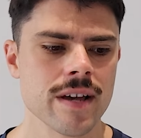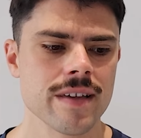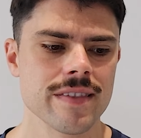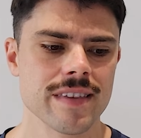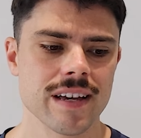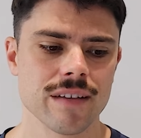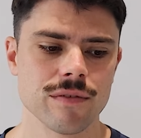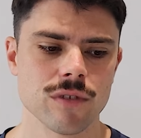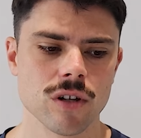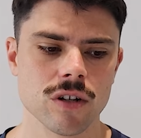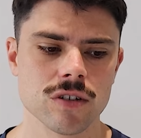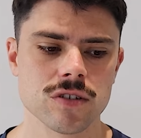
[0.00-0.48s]

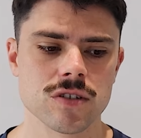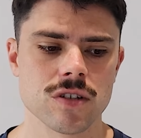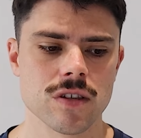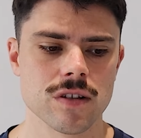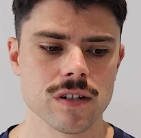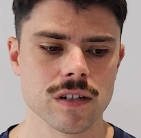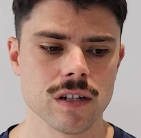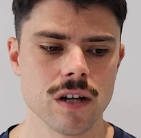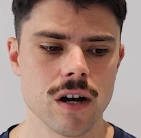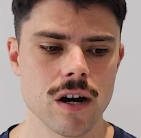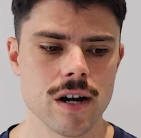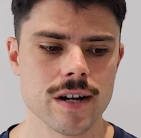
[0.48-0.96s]
They've lost to
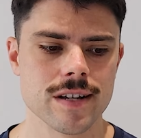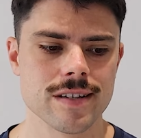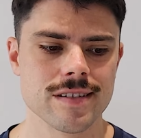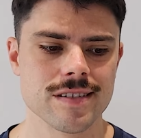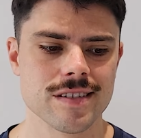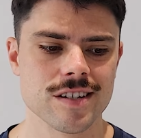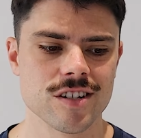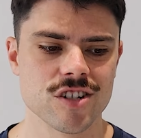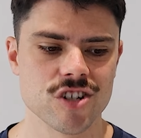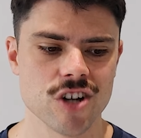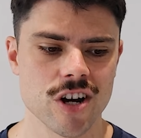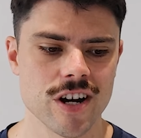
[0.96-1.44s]
the Lions,
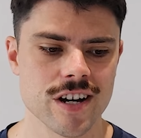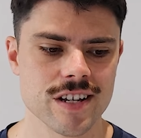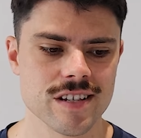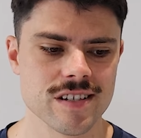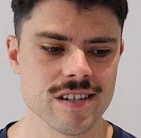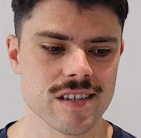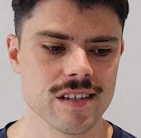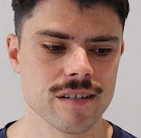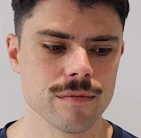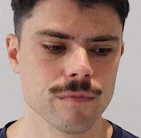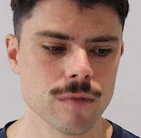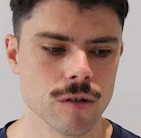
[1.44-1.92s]
the
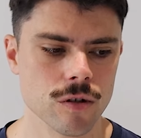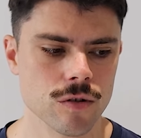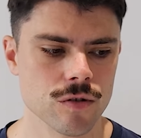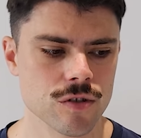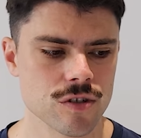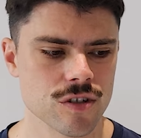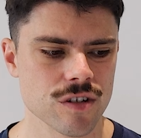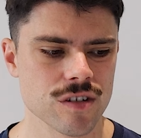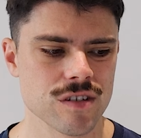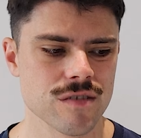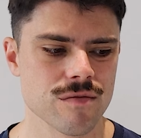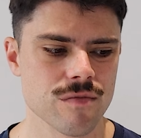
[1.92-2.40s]
Giants, and the
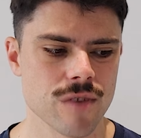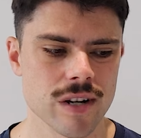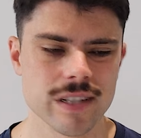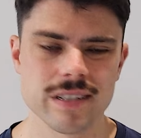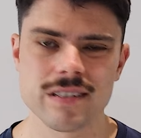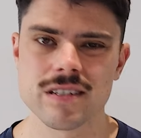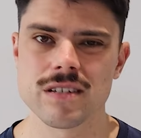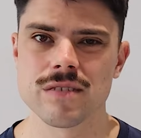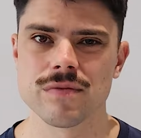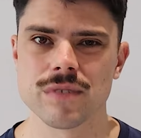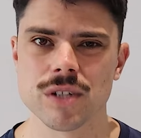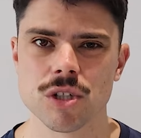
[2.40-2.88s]
Blues. So some
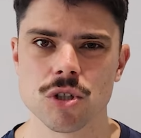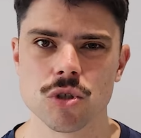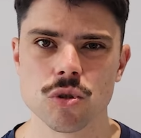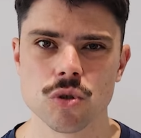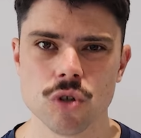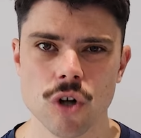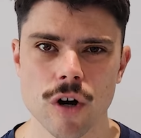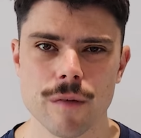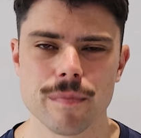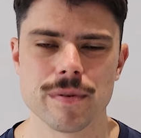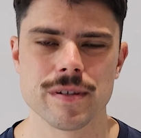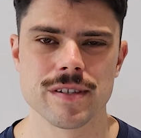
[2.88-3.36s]
relatively
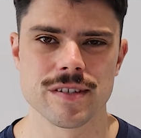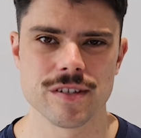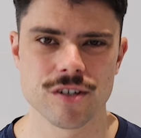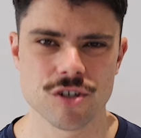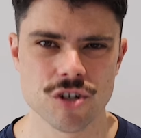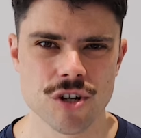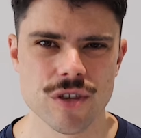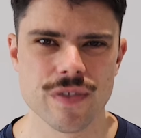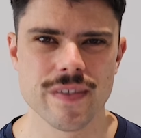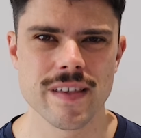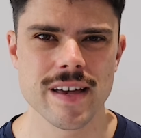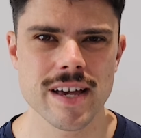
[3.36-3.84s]
good
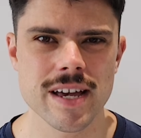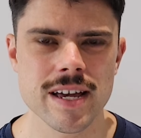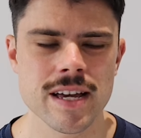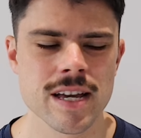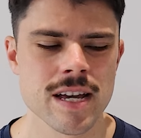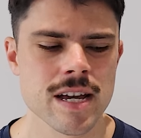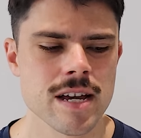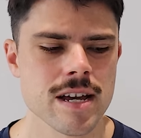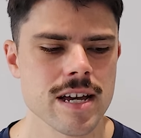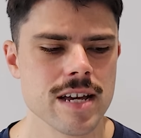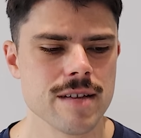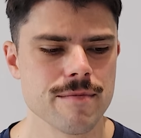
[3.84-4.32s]
opposition there,
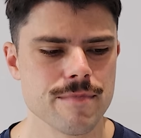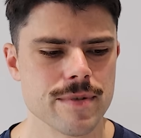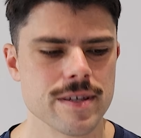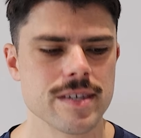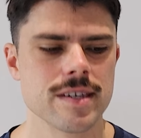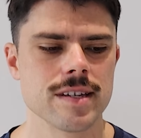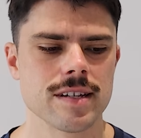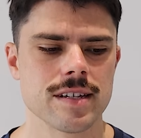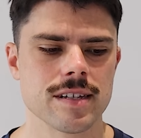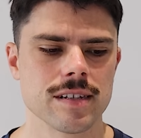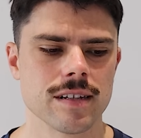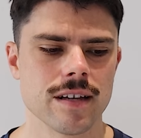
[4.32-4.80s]
in
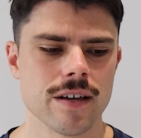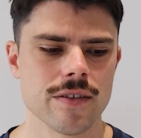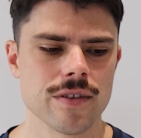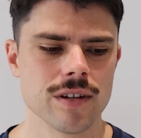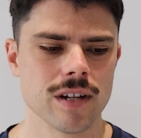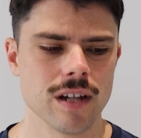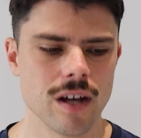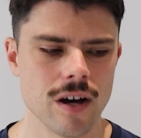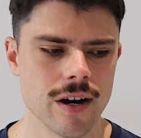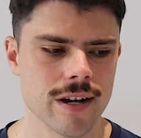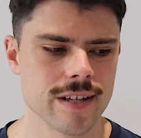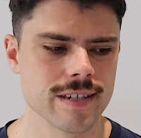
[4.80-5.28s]
particular the
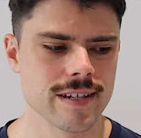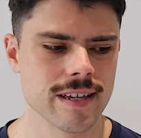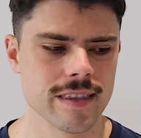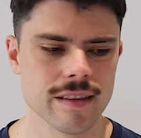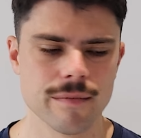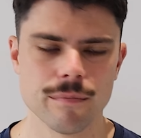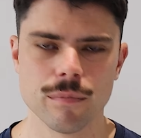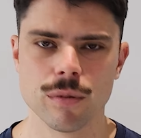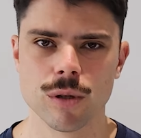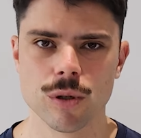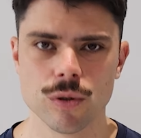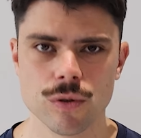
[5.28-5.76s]
Lions and the
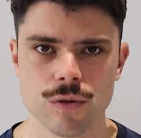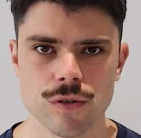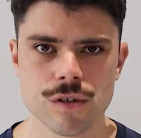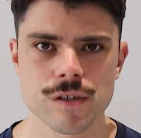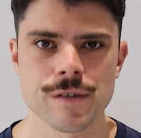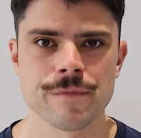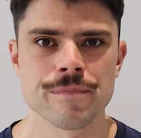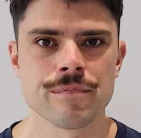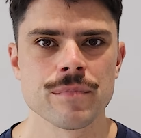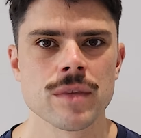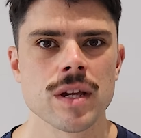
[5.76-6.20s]
Blues.